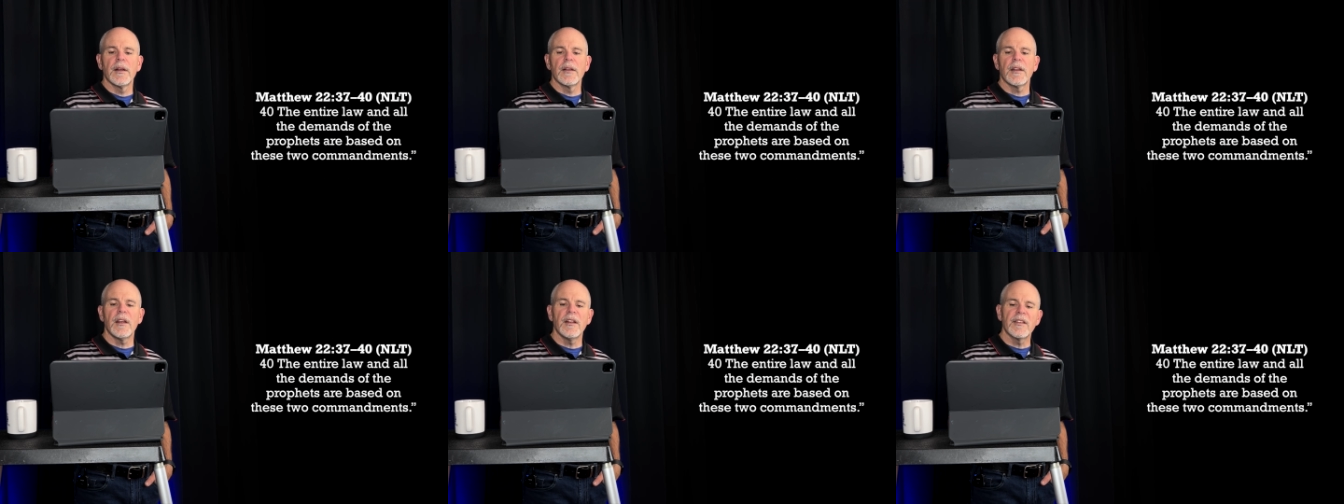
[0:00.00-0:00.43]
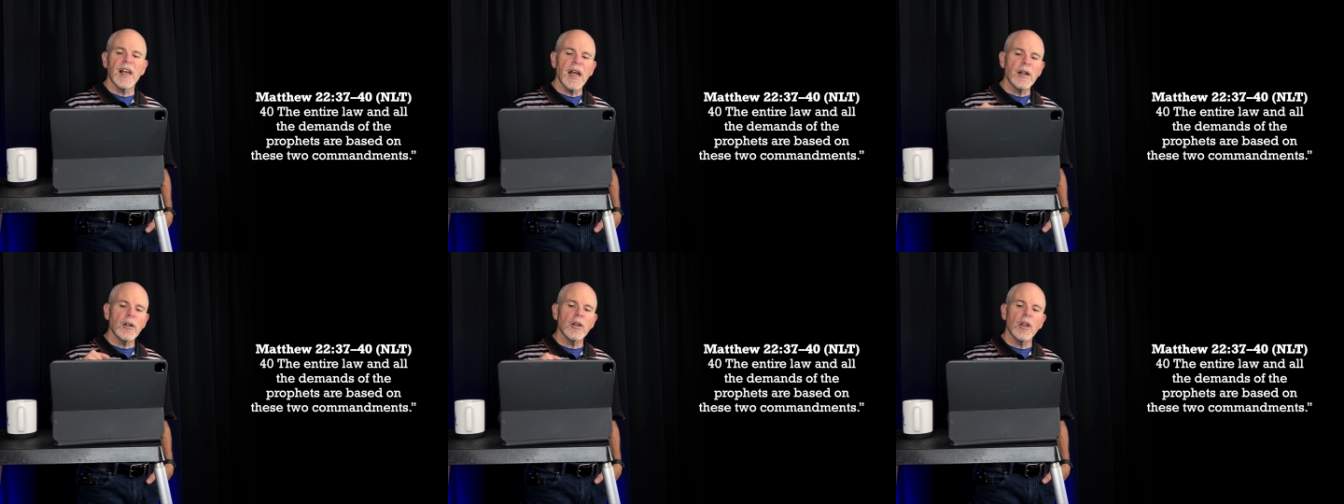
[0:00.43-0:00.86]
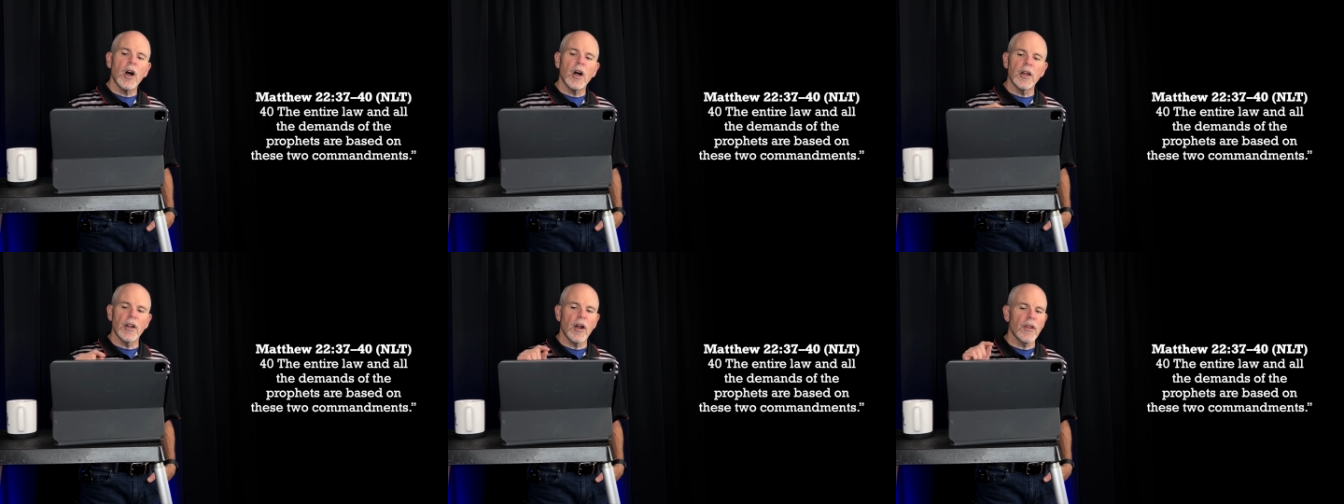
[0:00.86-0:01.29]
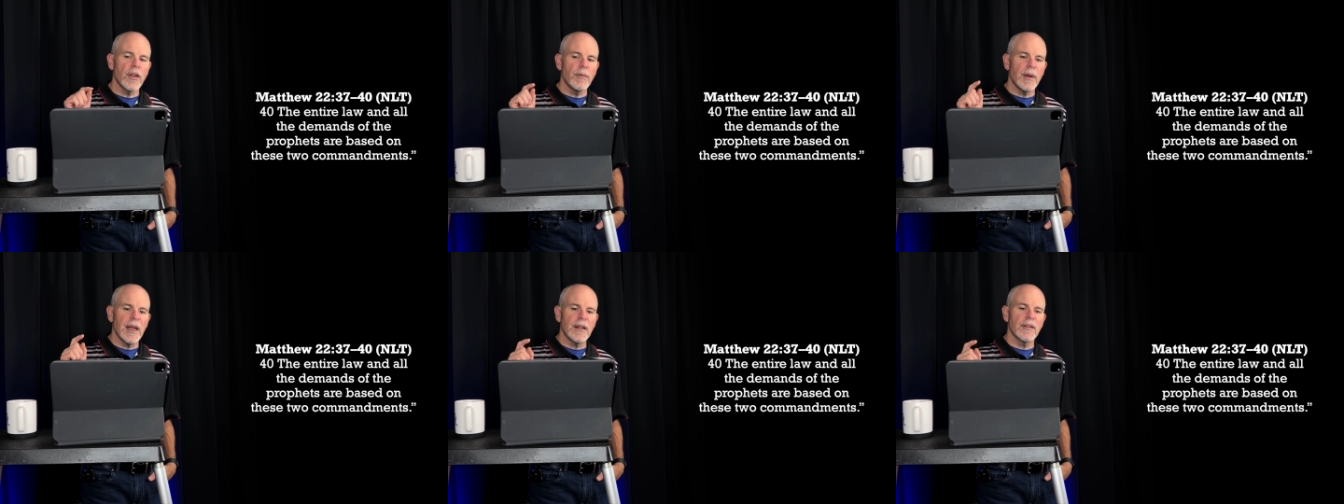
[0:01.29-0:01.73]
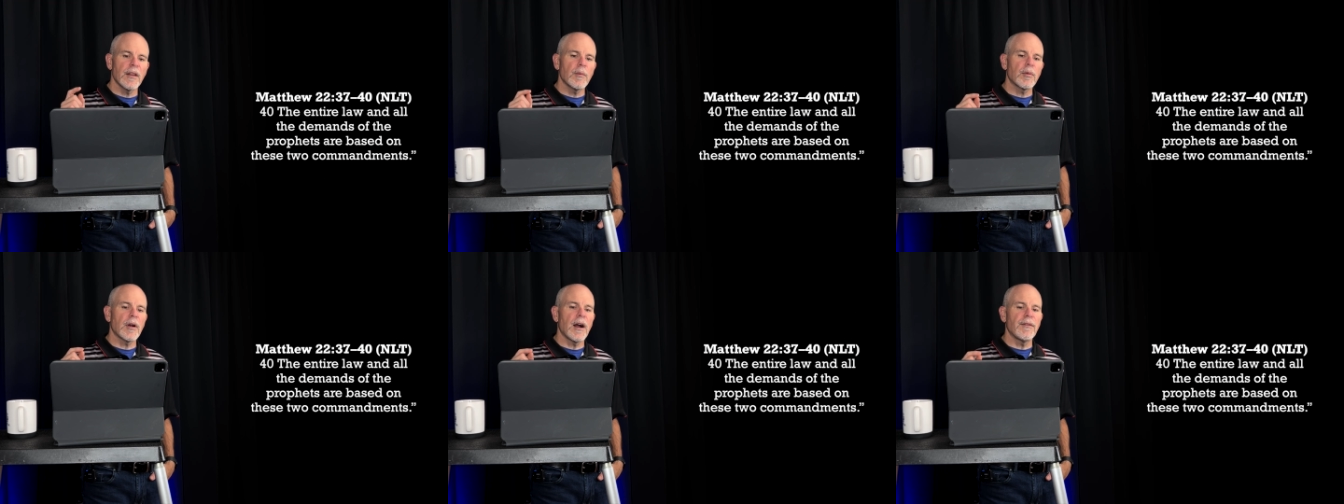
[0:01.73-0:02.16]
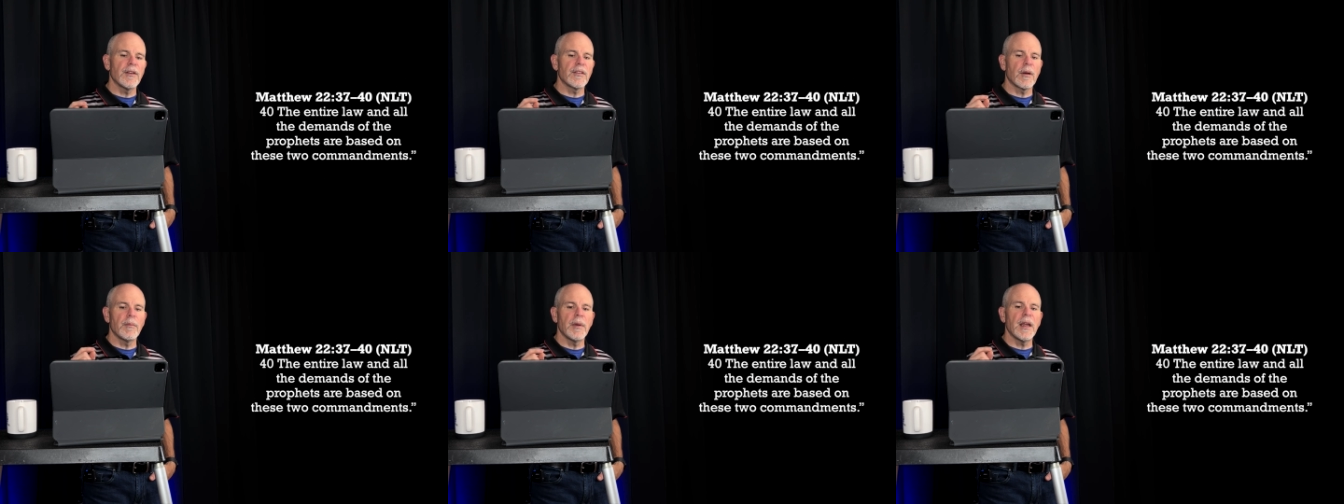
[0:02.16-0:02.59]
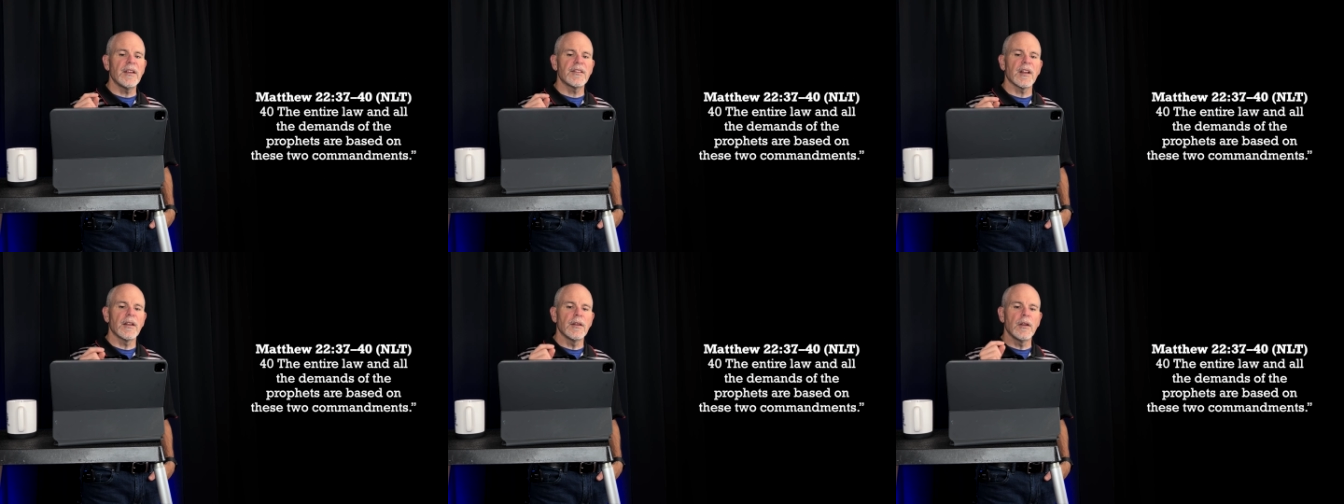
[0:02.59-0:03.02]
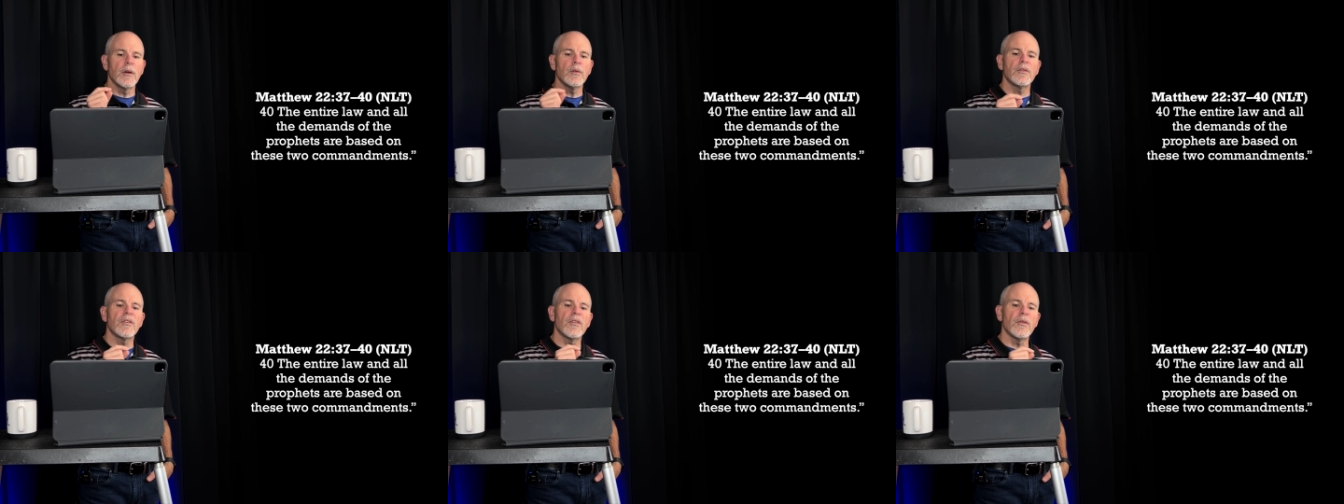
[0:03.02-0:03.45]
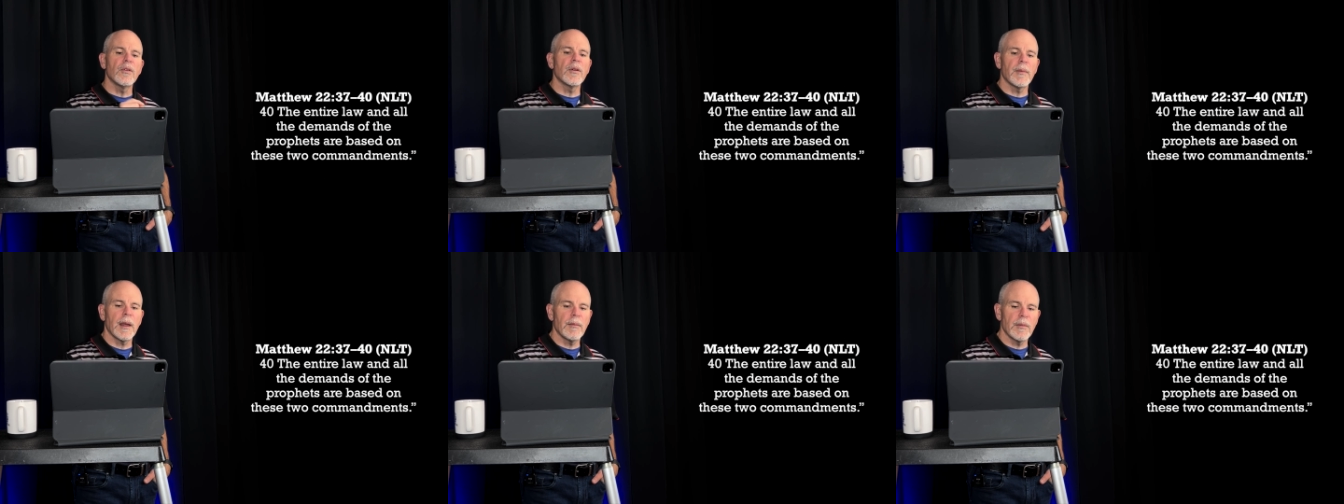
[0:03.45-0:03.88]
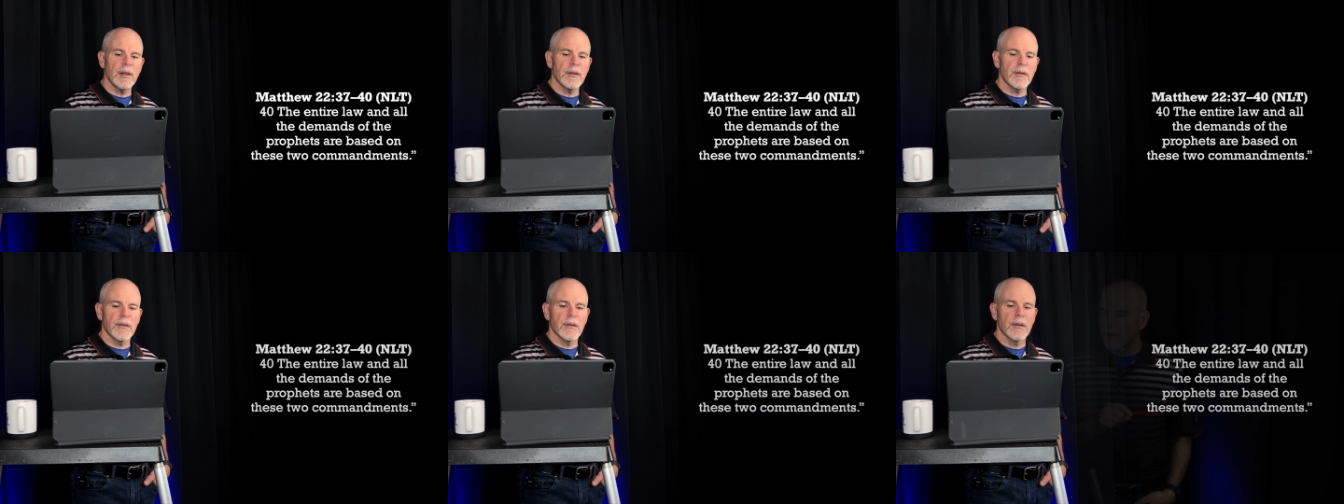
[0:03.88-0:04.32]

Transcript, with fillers: The entire law and all the demands of the prophets are based on those two commandments.